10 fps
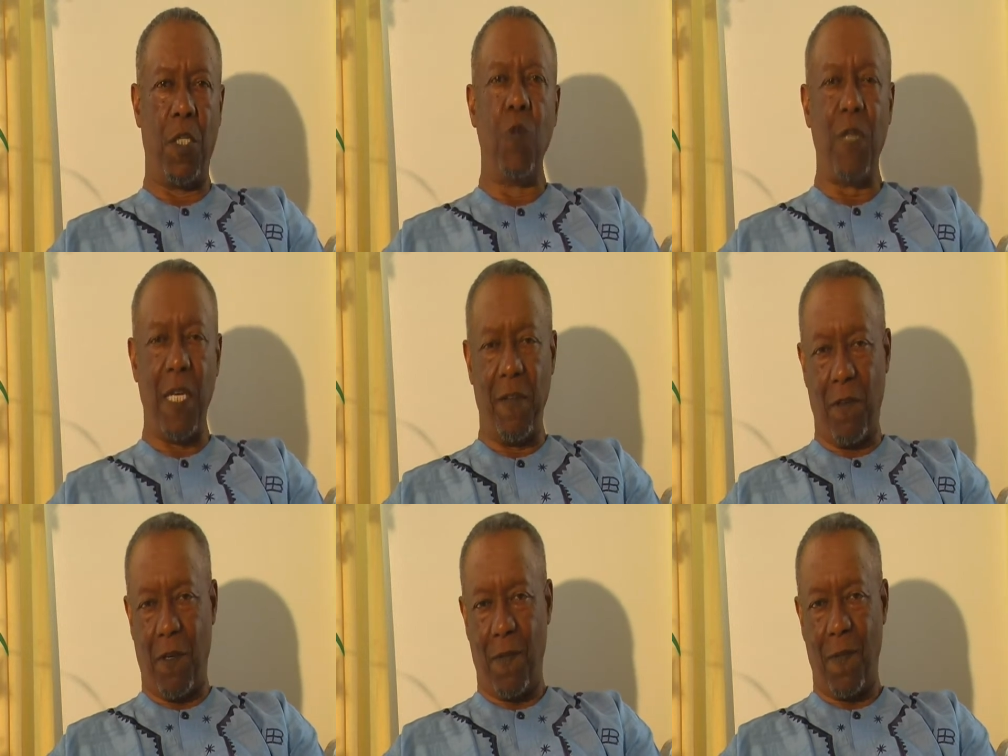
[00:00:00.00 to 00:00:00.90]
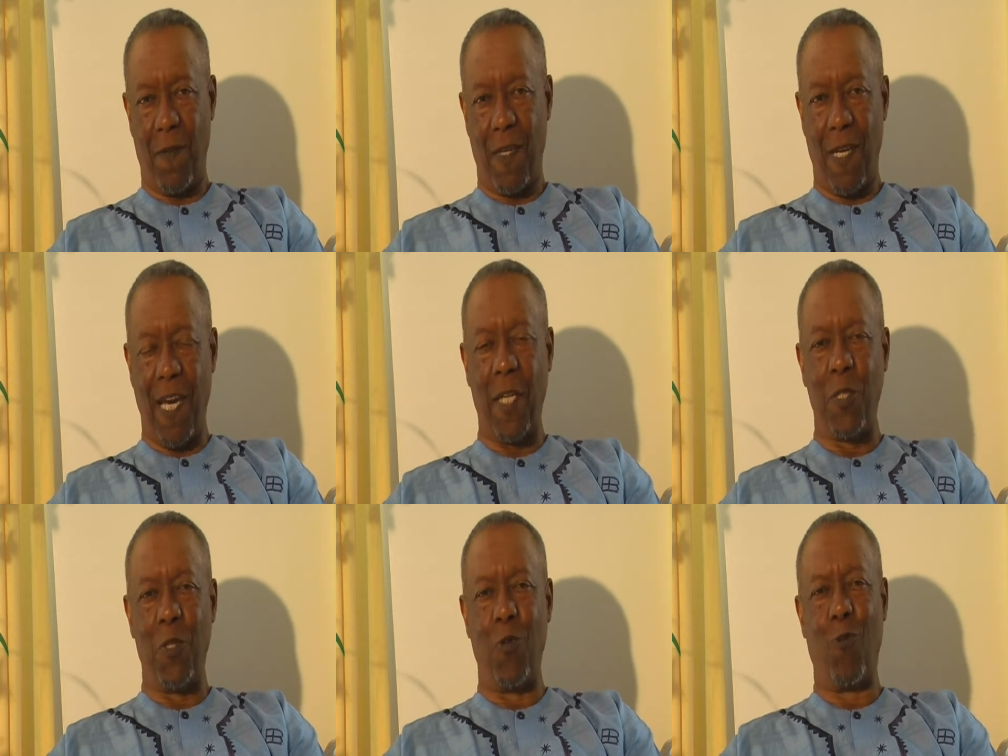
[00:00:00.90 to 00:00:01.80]
do evil
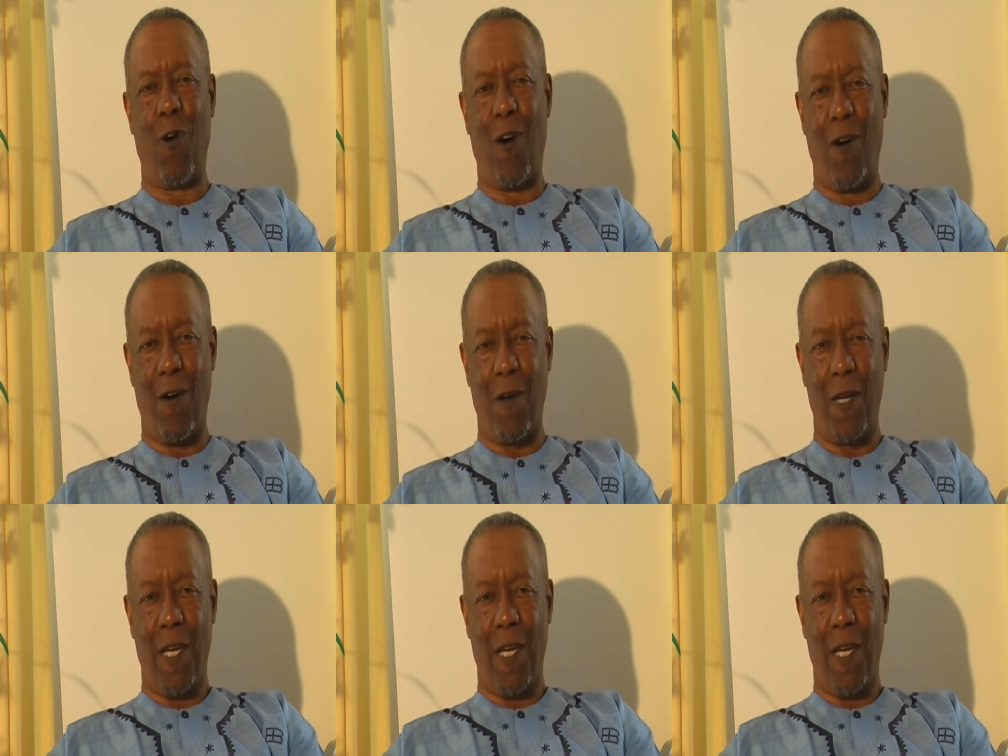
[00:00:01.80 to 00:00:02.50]
and to do wrong.